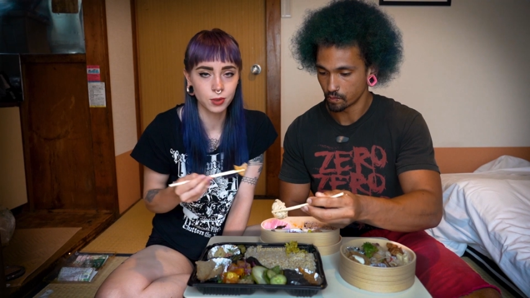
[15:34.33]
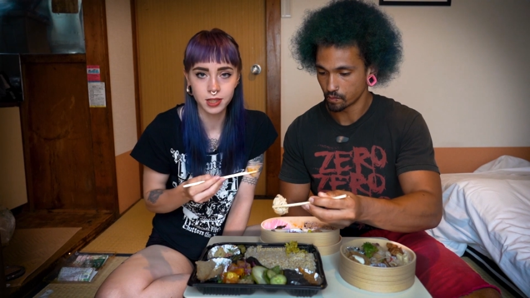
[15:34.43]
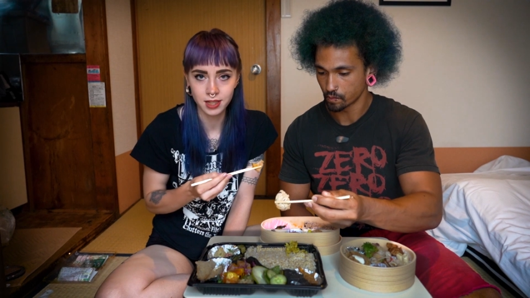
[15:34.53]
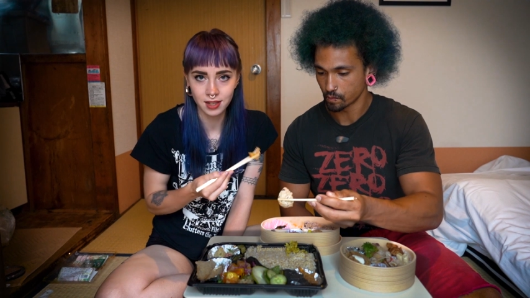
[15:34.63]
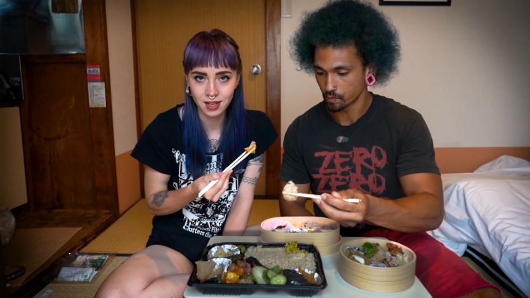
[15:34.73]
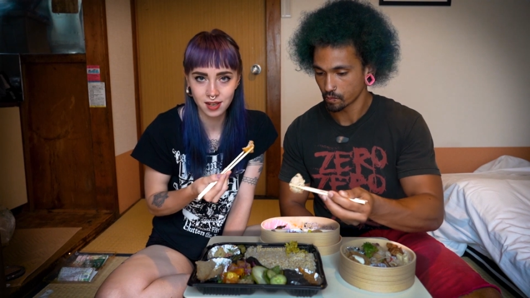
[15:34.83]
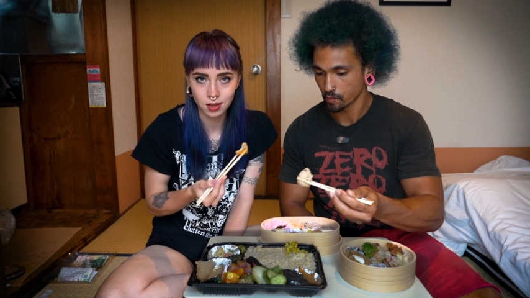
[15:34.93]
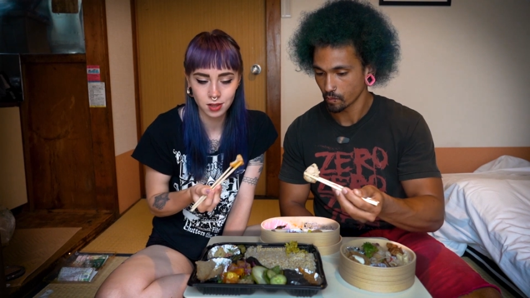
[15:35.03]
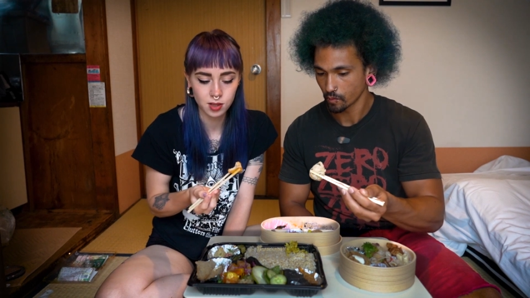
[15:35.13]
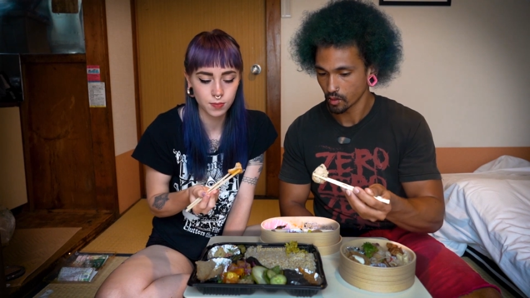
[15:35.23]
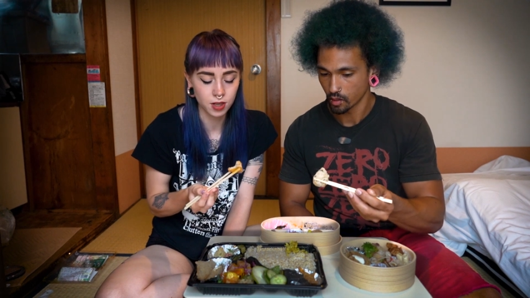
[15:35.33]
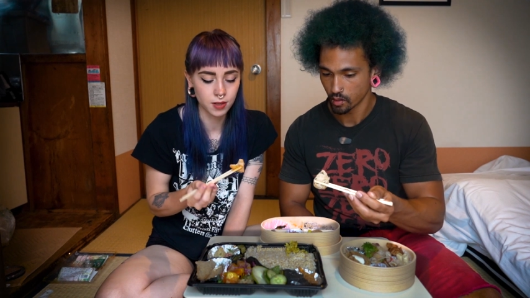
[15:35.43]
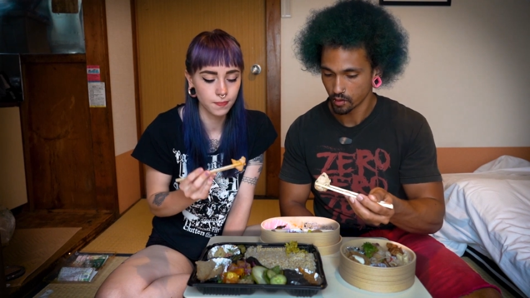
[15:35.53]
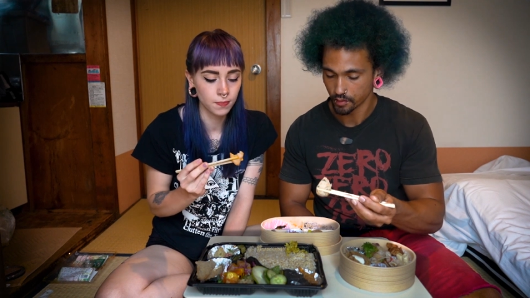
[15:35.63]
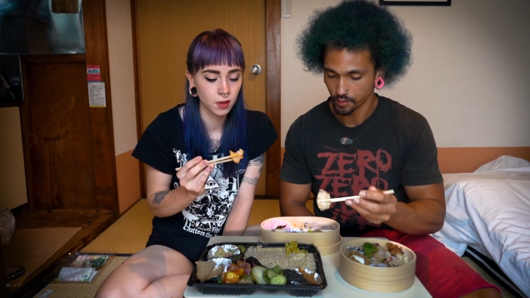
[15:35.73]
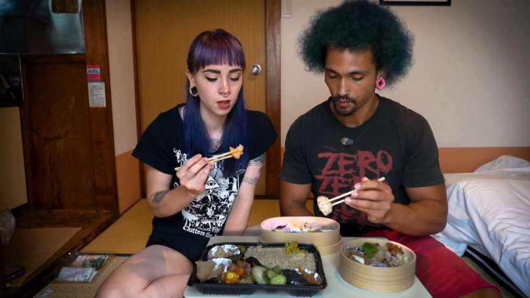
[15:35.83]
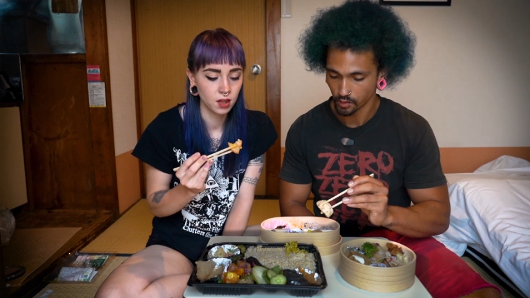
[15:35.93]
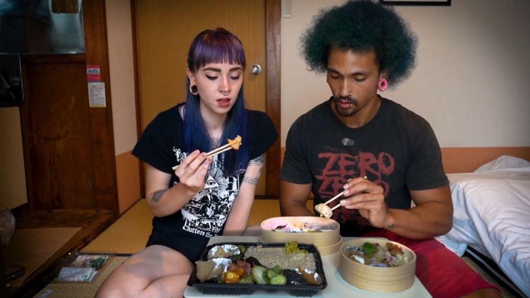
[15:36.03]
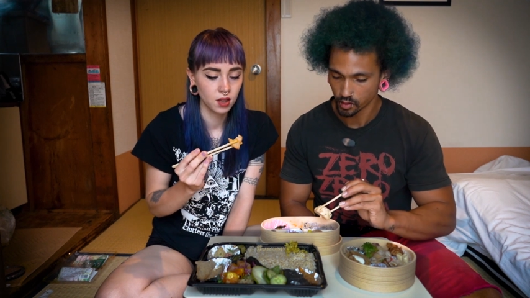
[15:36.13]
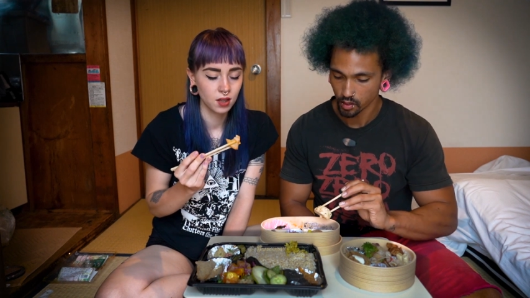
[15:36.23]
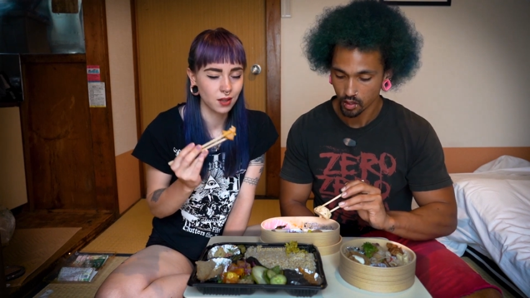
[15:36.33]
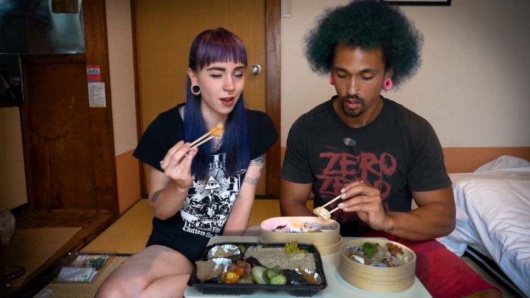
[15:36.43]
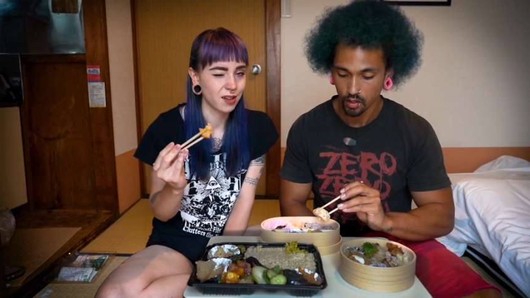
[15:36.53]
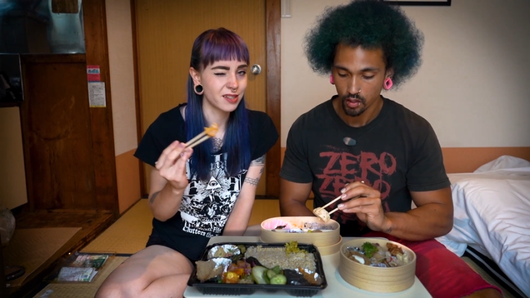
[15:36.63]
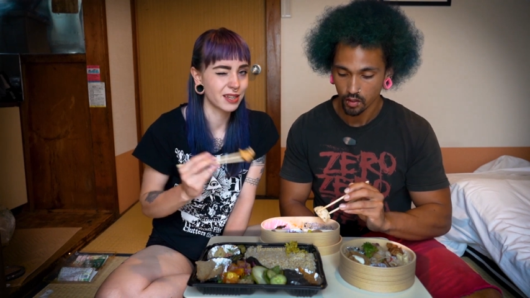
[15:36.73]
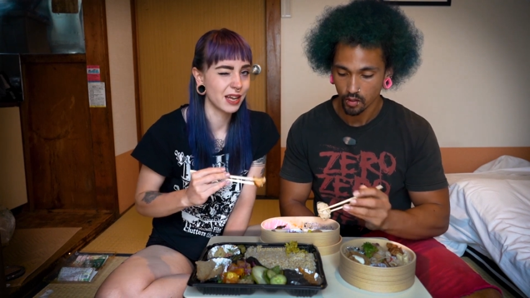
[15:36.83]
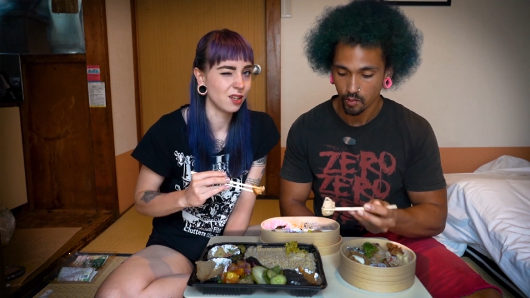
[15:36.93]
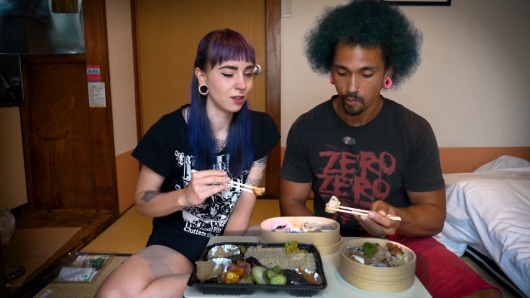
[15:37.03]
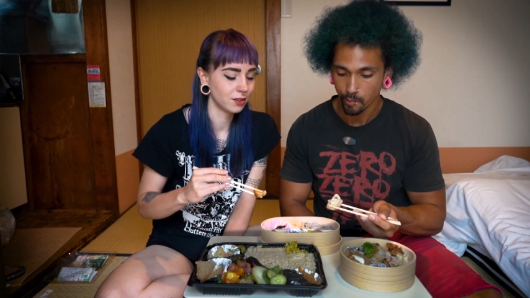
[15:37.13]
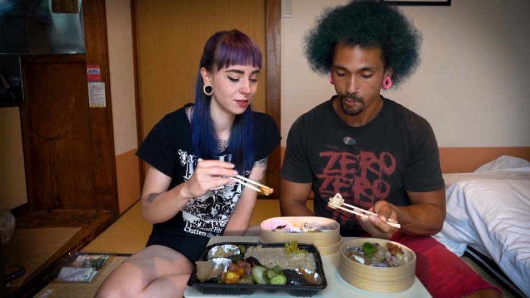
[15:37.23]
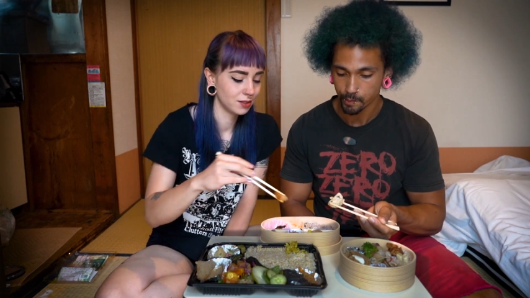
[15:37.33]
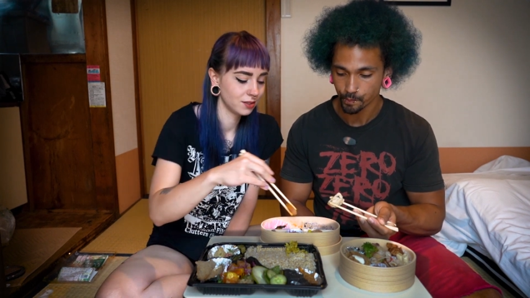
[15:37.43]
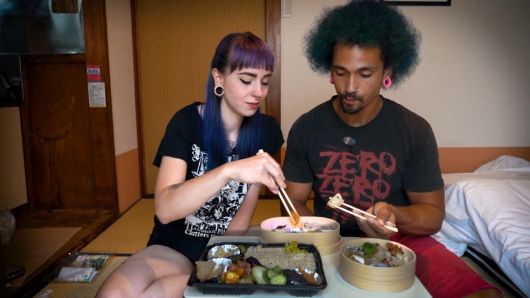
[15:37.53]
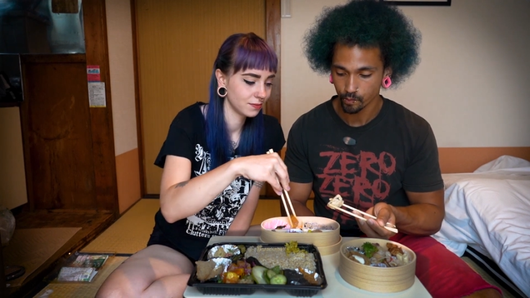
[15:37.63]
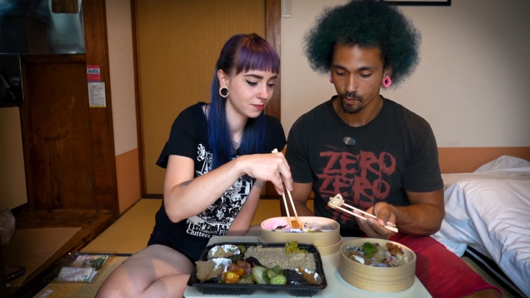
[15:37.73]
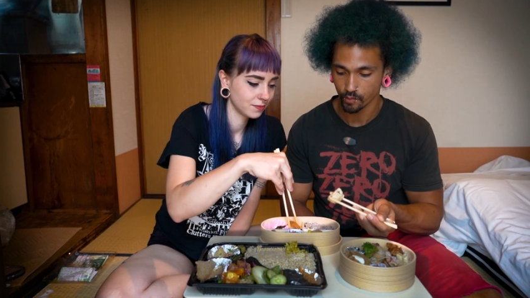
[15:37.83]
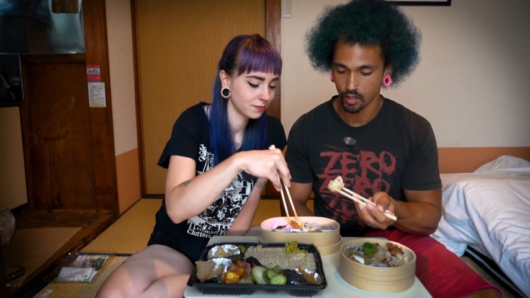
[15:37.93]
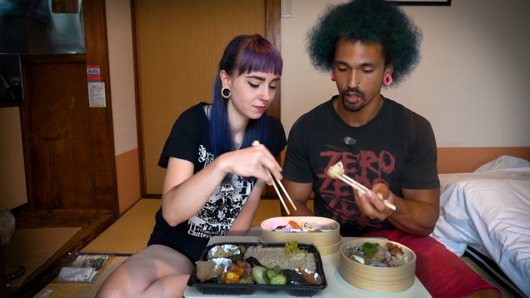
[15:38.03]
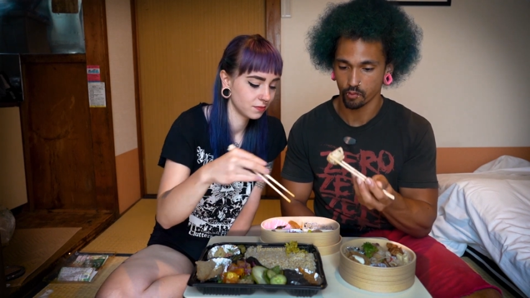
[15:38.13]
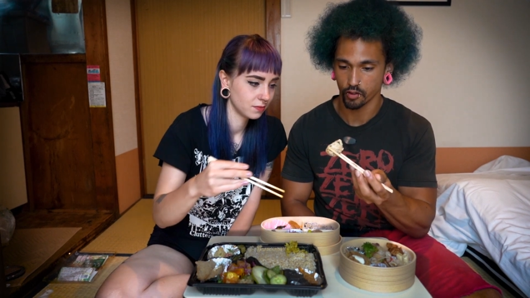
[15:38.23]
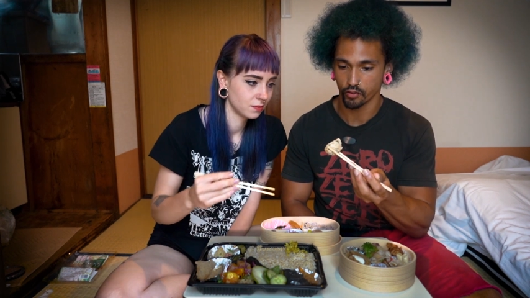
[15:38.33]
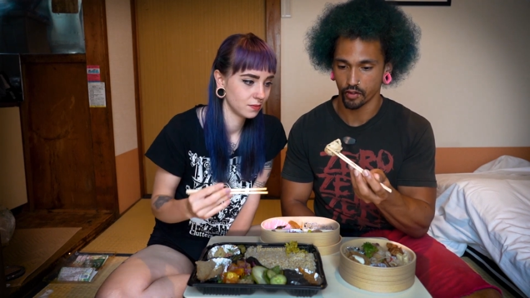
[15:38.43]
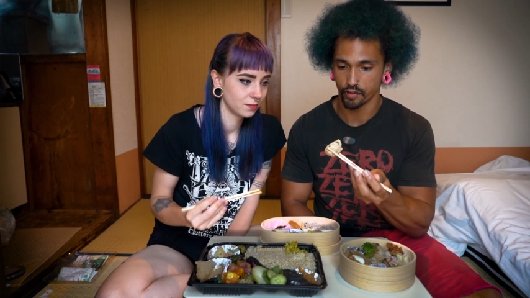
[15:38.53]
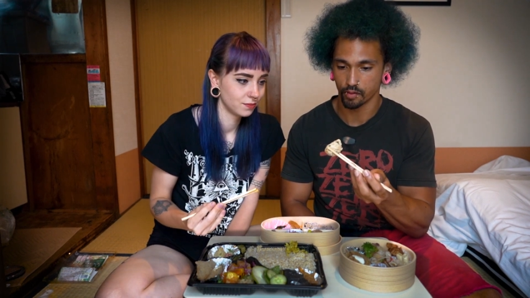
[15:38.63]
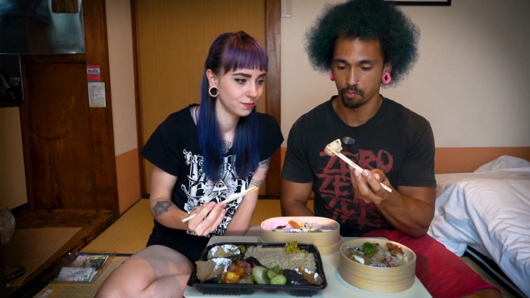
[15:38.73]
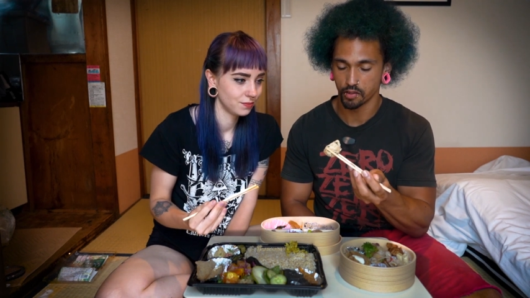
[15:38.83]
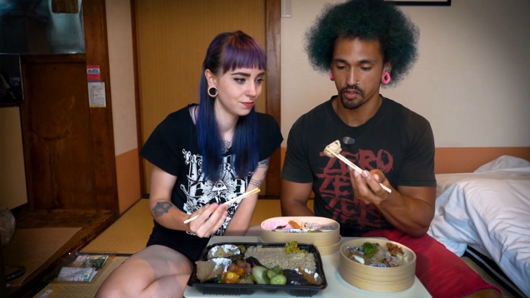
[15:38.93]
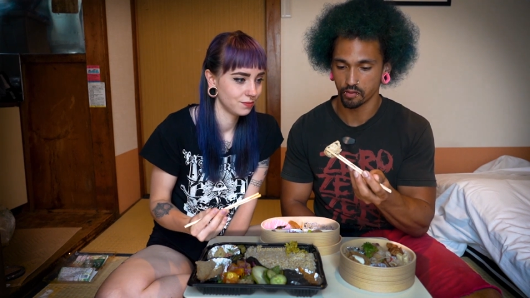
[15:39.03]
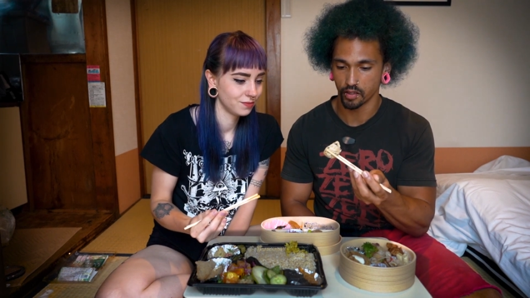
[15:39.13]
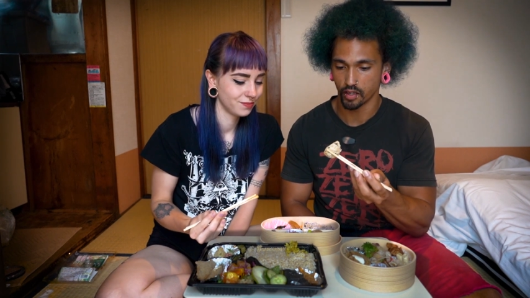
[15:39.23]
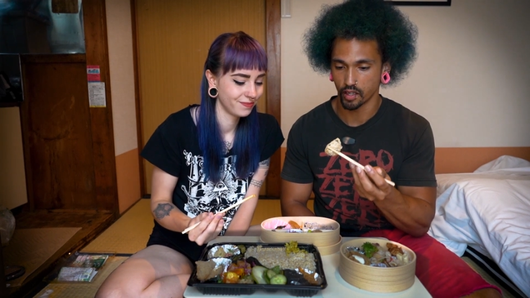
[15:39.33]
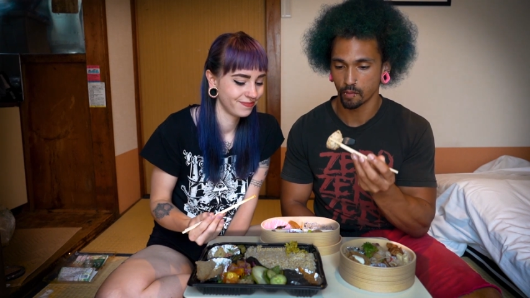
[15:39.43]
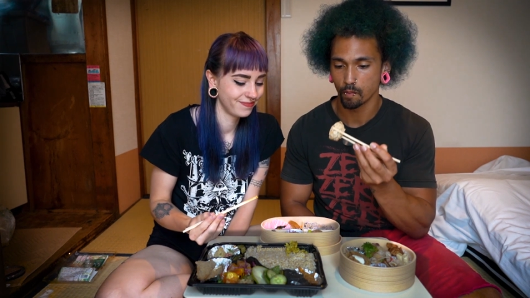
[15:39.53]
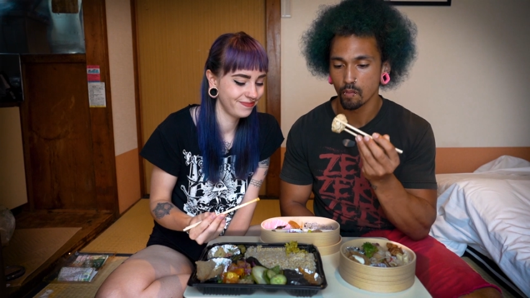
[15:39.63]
Speaker 1: what seitan is, but I can tell.
Speaker 2: We're gonna try this mystery thing.